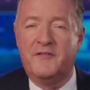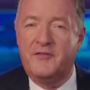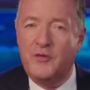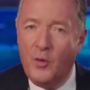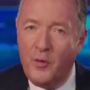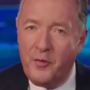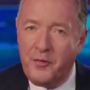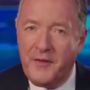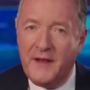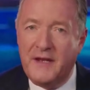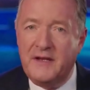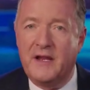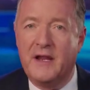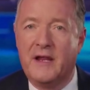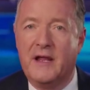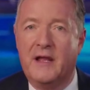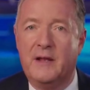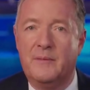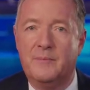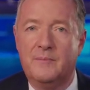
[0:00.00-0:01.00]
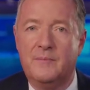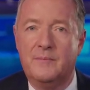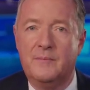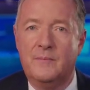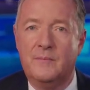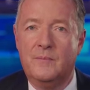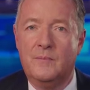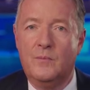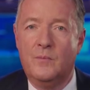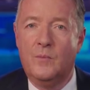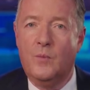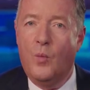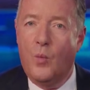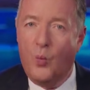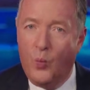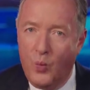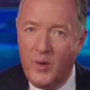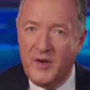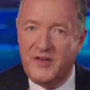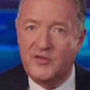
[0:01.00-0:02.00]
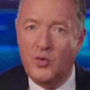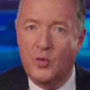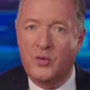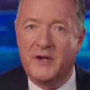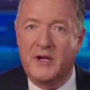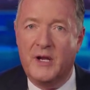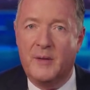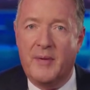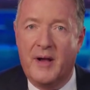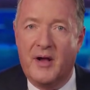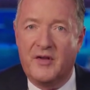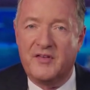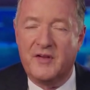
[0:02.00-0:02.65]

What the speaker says: if you're thinking it, we're talking about